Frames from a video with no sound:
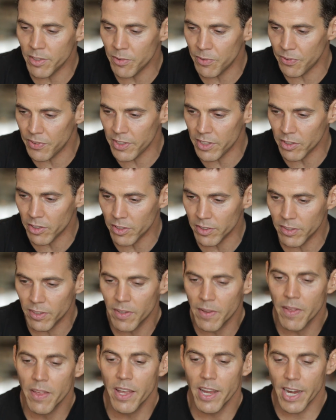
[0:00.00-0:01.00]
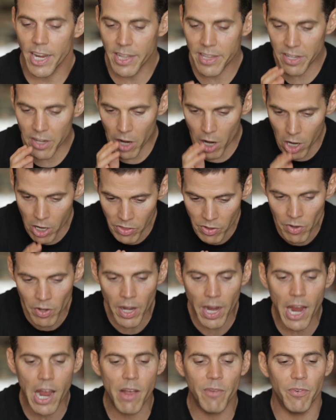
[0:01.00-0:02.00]
in a field, and the other
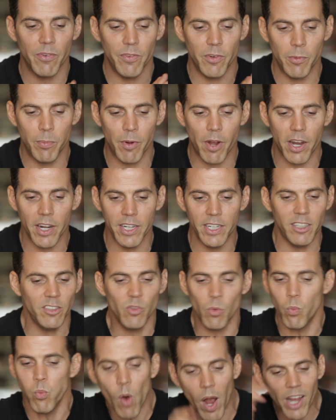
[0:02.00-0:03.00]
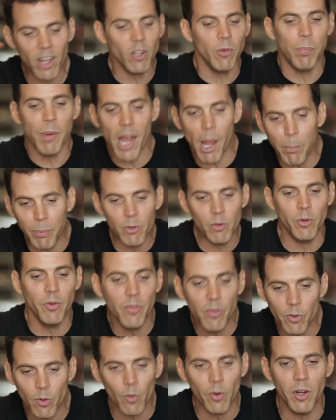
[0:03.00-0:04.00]
half of your body is a wild baboon
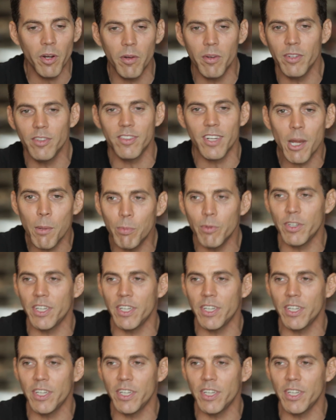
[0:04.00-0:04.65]
throwing a temper